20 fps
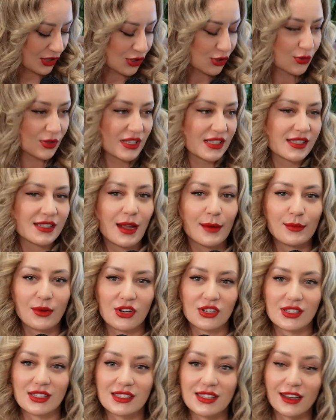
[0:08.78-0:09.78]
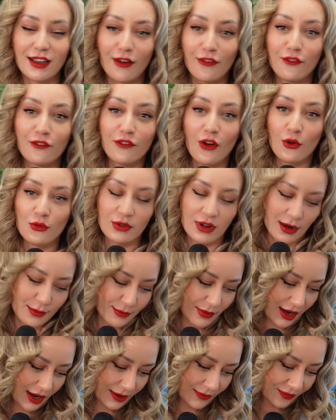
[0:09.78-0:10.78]
read you these numbers. It's like a phone
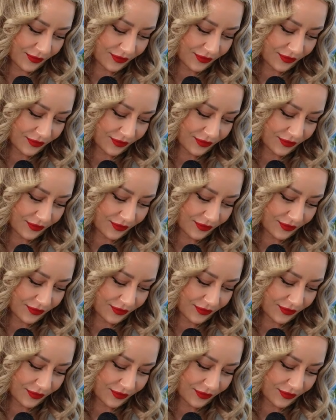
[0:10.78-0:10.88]
number.